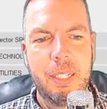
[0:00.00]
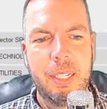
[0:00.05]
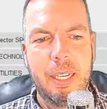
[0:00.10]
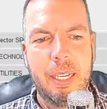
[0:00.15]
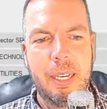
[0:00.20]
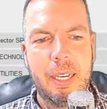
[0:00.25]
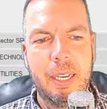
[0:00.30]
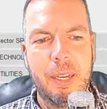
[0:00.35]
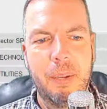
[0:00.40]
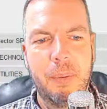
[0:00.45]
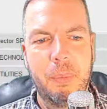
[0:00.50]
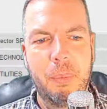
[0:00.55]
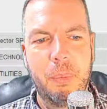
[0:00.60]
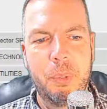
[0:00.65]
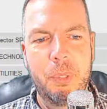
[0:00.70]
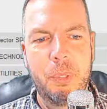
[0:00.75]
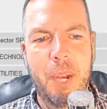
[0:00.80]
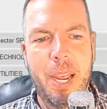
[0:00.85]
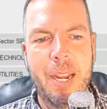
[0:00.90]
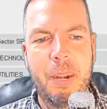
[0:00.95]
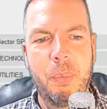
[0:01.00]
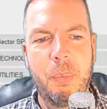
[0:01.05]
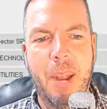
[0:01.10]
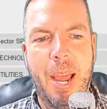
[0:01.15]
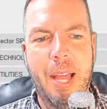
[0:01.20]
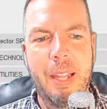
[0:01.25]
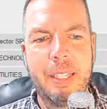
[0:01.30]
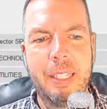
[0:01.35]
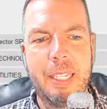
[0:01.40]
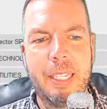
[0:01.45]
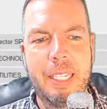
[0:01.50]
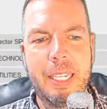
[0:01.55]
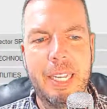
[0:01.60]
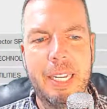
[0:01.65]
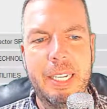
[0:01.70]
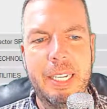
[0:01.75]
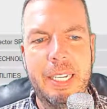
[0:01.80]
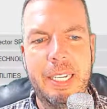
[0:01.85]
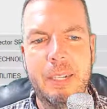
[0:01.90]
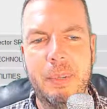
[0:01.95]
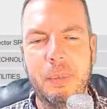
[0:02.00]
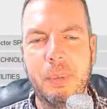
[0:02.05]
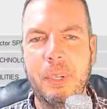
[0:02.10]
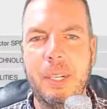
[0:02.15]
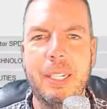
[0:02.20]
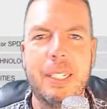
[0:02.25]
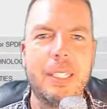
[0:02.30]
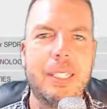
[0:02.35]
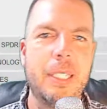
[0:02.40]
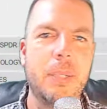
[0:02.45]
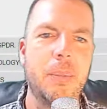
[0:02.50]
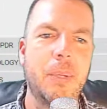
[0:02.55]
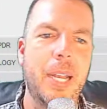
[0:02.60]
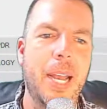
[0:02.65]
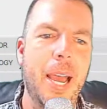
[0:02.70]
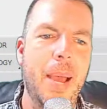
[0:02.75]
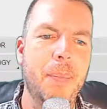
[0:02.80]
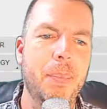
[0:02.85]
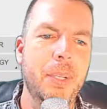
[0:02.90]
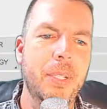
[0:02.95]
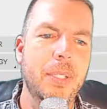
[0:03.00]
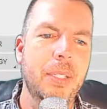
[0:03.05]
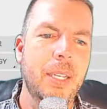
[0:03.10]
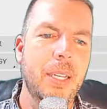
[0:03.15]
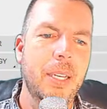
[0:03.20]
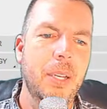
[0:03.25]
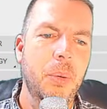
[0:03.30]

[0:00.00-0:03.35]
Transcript: We're trying to rally again here. We're going to see what happens.